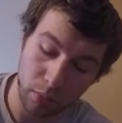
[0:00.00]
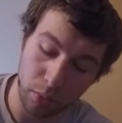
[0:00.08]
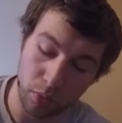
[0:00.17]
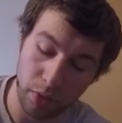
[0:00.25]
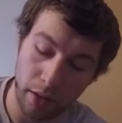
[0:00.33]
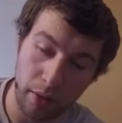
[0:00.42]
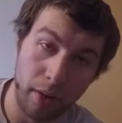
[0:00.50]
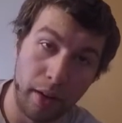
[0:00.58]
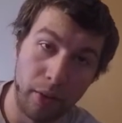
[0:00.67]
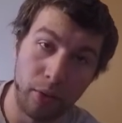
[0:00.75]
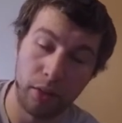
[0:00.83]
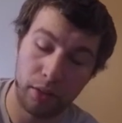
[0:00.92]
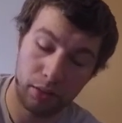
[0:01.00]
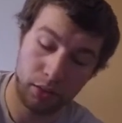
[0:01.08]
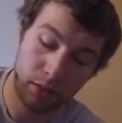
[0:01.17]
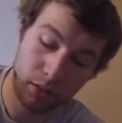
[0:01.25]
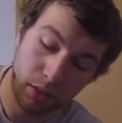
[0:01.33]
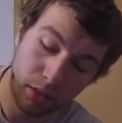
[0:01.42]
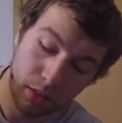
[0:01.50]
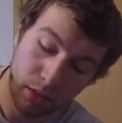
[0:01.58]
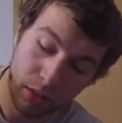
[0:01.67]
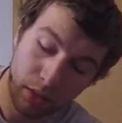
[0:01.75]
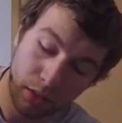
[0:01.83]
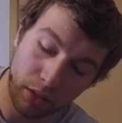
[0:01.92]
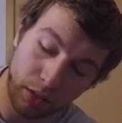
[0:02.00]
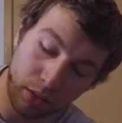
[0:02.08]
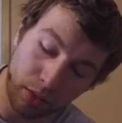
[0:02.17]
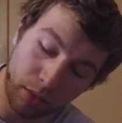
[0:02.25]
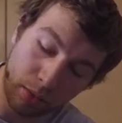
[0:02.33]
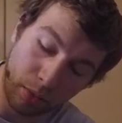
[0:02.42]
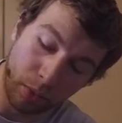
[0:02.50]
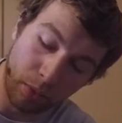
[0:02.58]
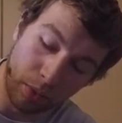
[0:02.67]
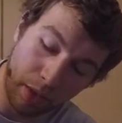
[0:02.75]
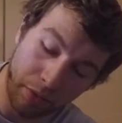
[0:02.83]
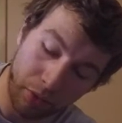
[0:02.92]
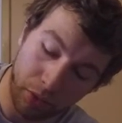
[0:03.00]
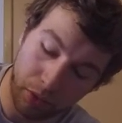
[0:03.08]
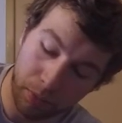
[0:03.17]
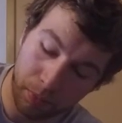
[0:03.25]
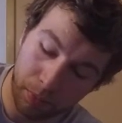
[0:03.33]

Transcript: move that around, throw the lever,